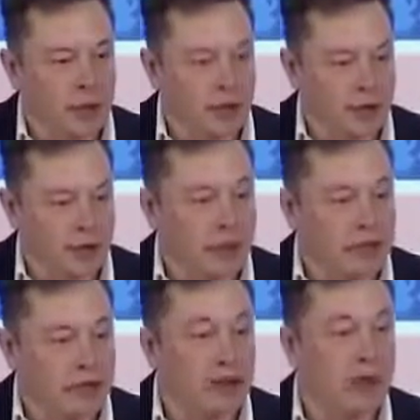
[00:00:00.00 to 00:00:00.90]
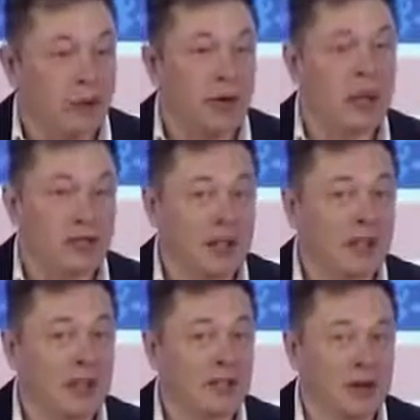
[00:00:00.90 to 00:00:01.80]
pretty exciting. And we actually
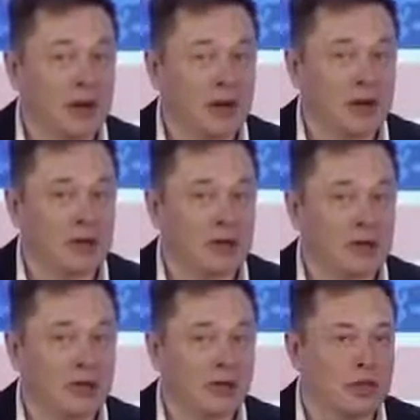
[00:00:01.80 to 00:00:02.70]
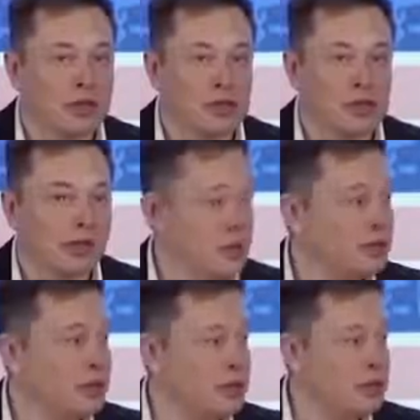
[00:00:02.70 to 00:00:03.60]
have been working with utilities for about
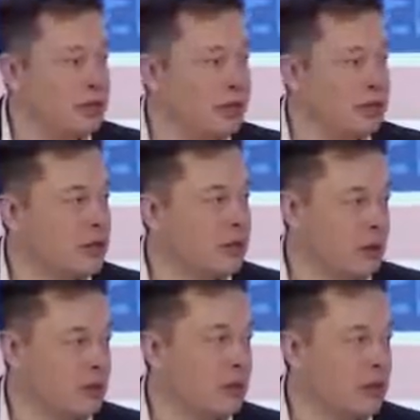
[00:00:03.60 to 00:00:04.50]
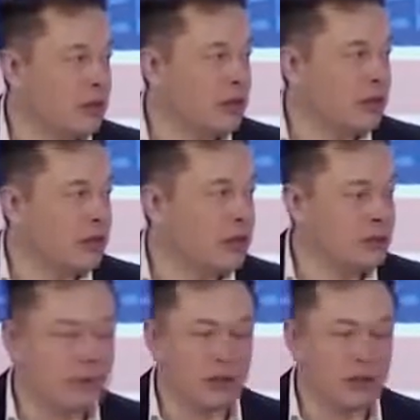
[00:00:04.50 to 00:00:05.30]
2 years, even before the announcement.